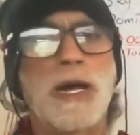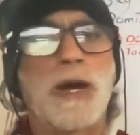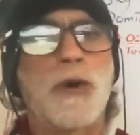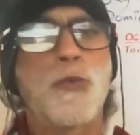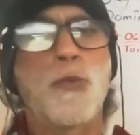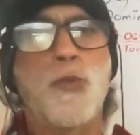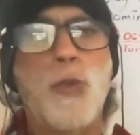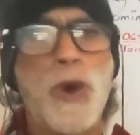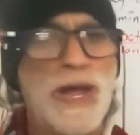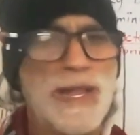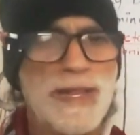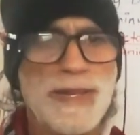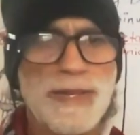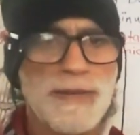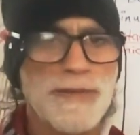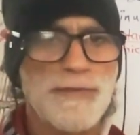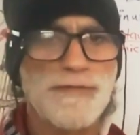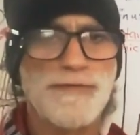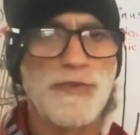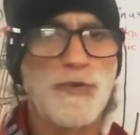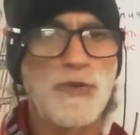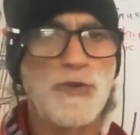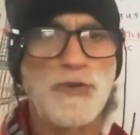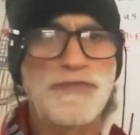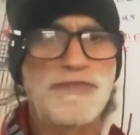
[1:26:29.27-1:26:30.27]
1,
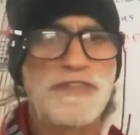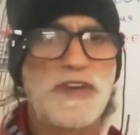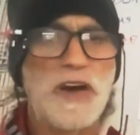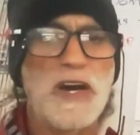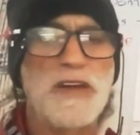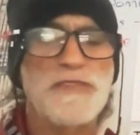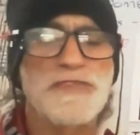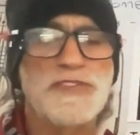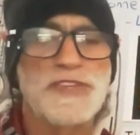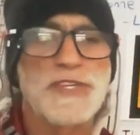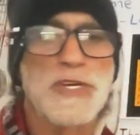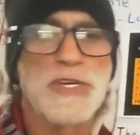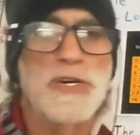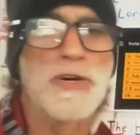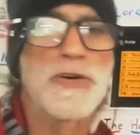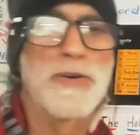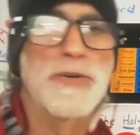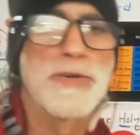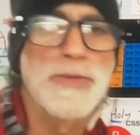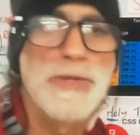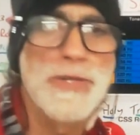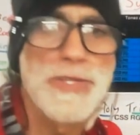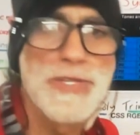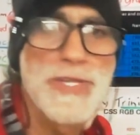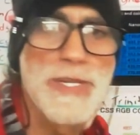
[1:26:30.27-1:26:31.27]
4, 5
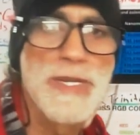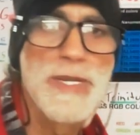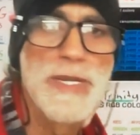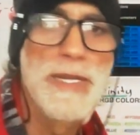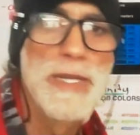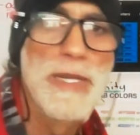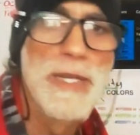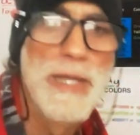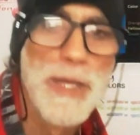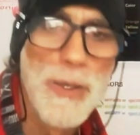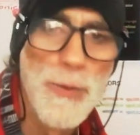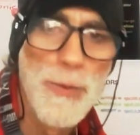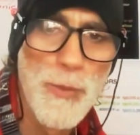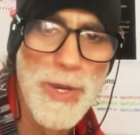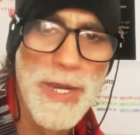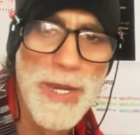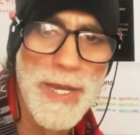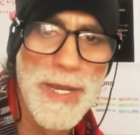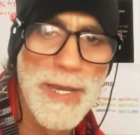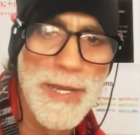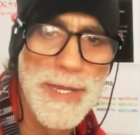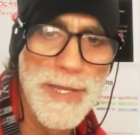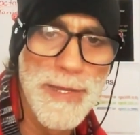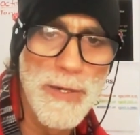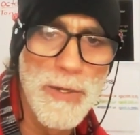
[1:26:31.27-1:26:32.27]
songs where
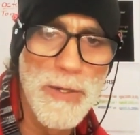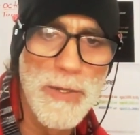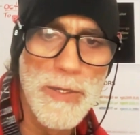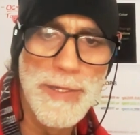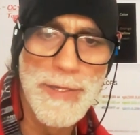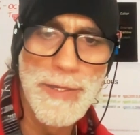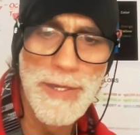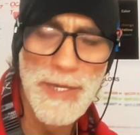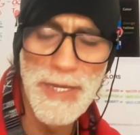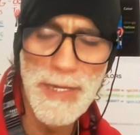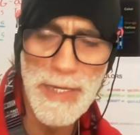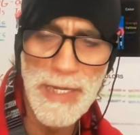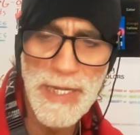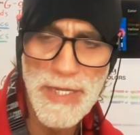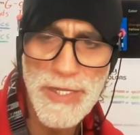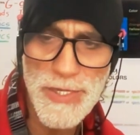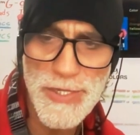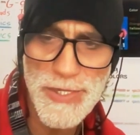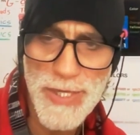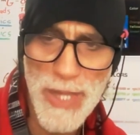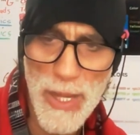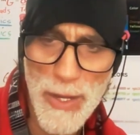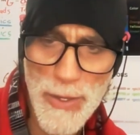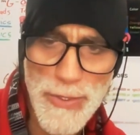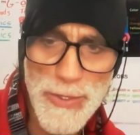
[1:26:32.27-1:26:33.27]
you're going to get
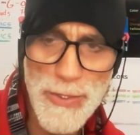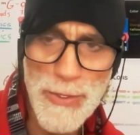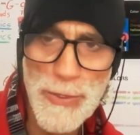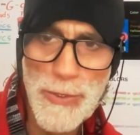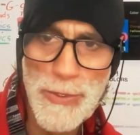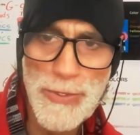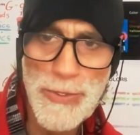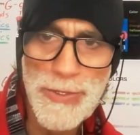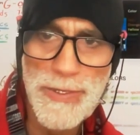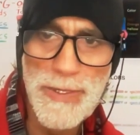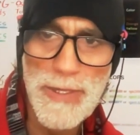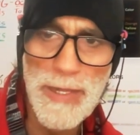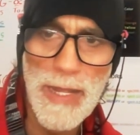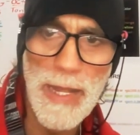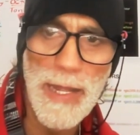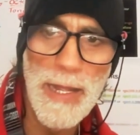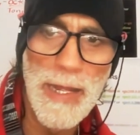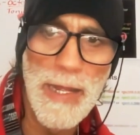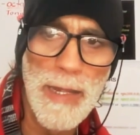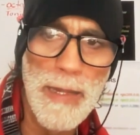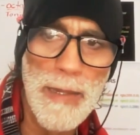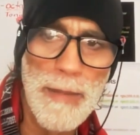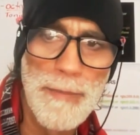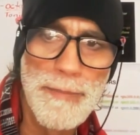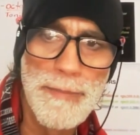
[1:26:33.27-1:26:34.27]
so good,
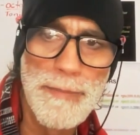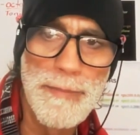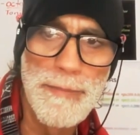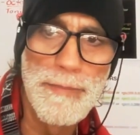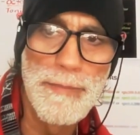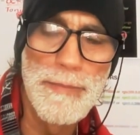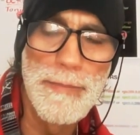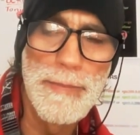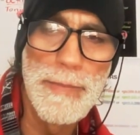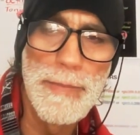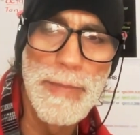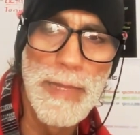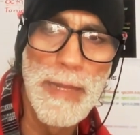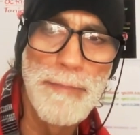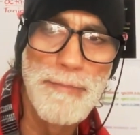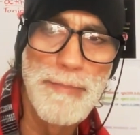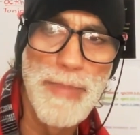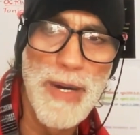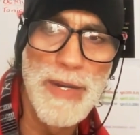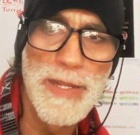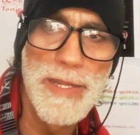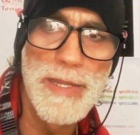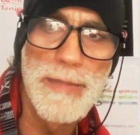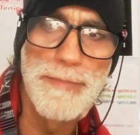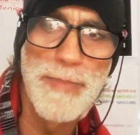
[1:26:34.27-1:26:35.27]
and
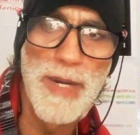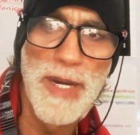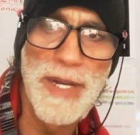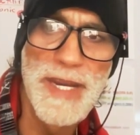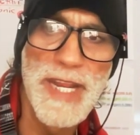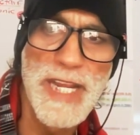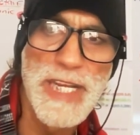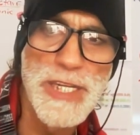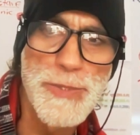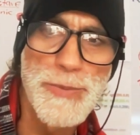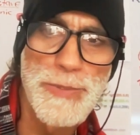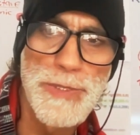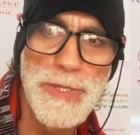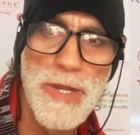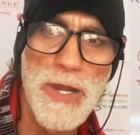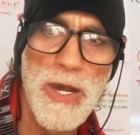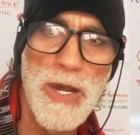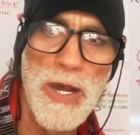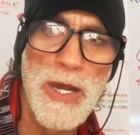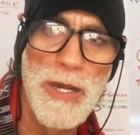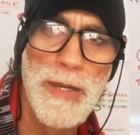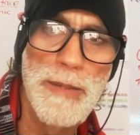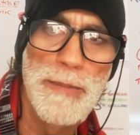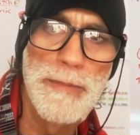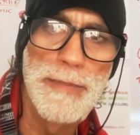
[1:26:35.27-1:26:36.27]
by
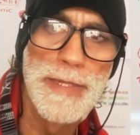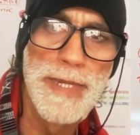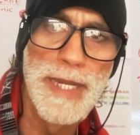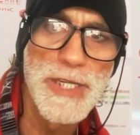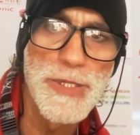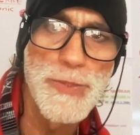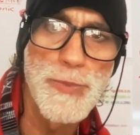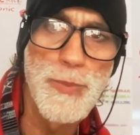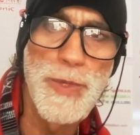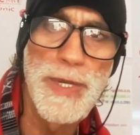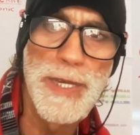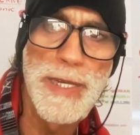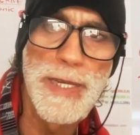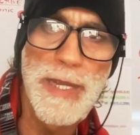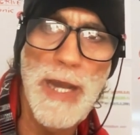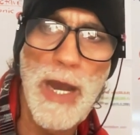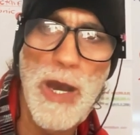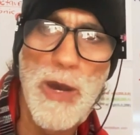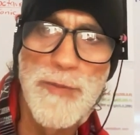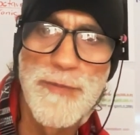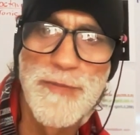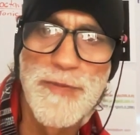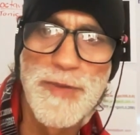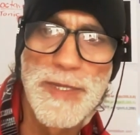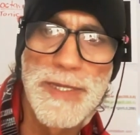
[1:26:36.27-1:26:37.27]
next week,
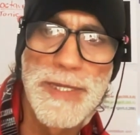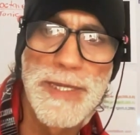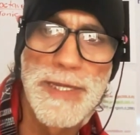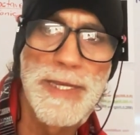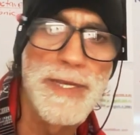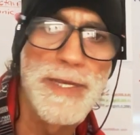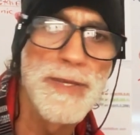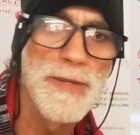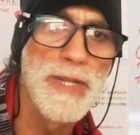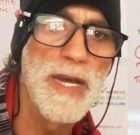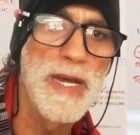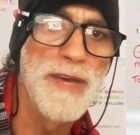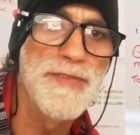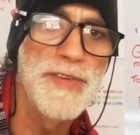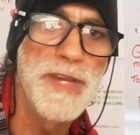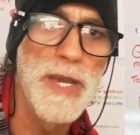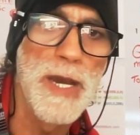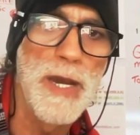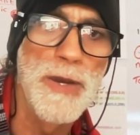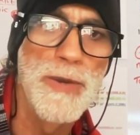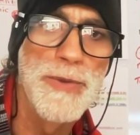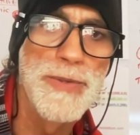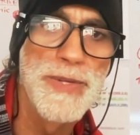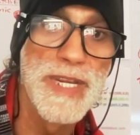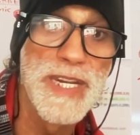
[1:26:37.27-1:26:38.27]
hopefully you'll have your
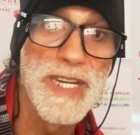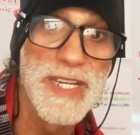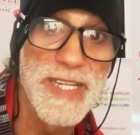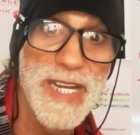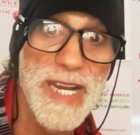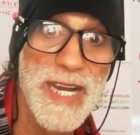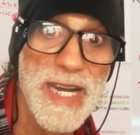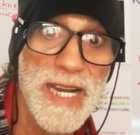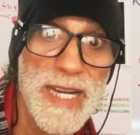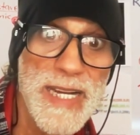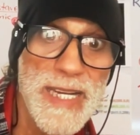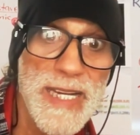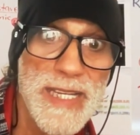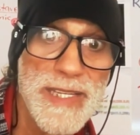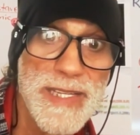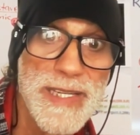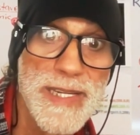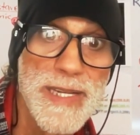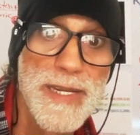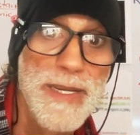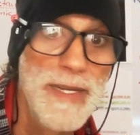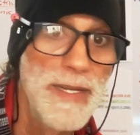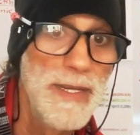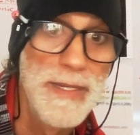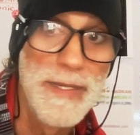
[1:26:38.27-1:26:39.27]
own guitars.
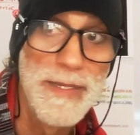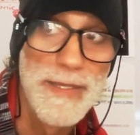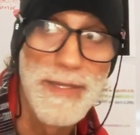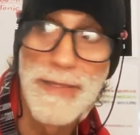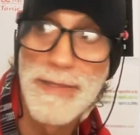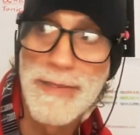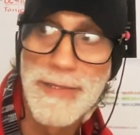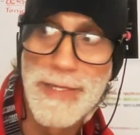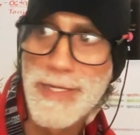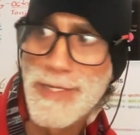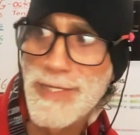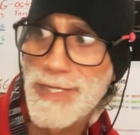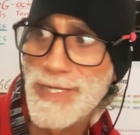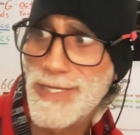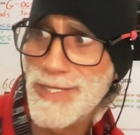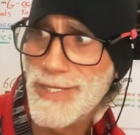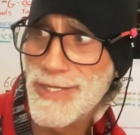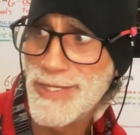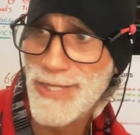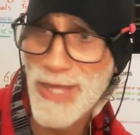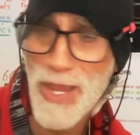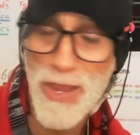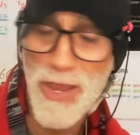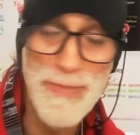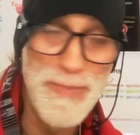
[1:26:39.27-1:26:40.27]
There's
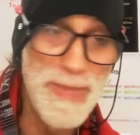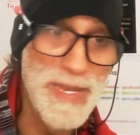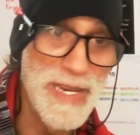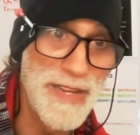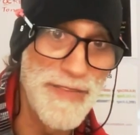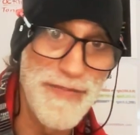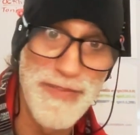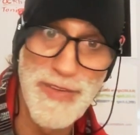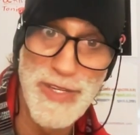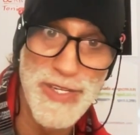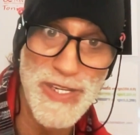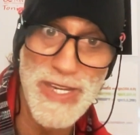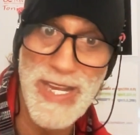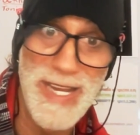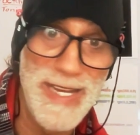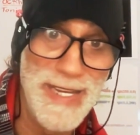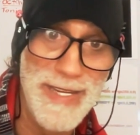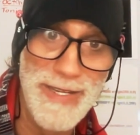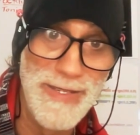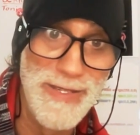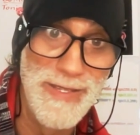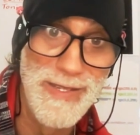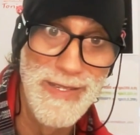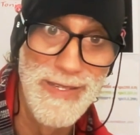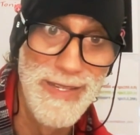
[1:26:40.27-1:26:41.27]
so many for
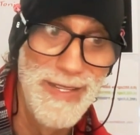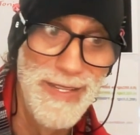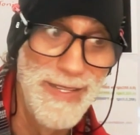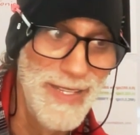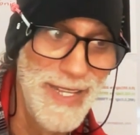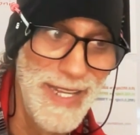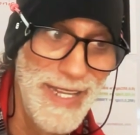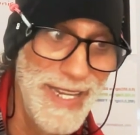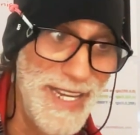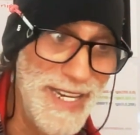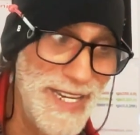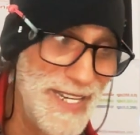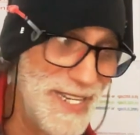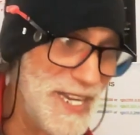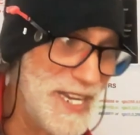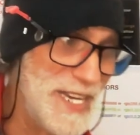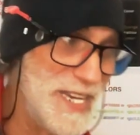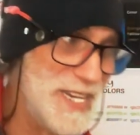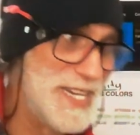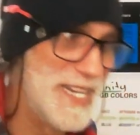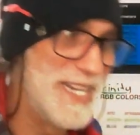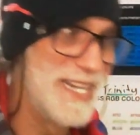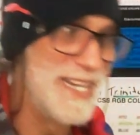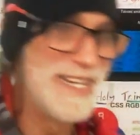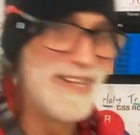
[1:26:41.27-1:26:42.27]
sale
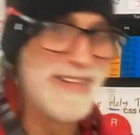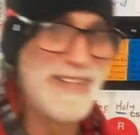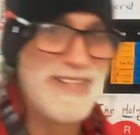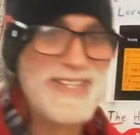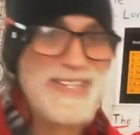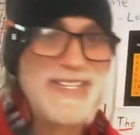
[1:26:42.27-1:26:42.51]
in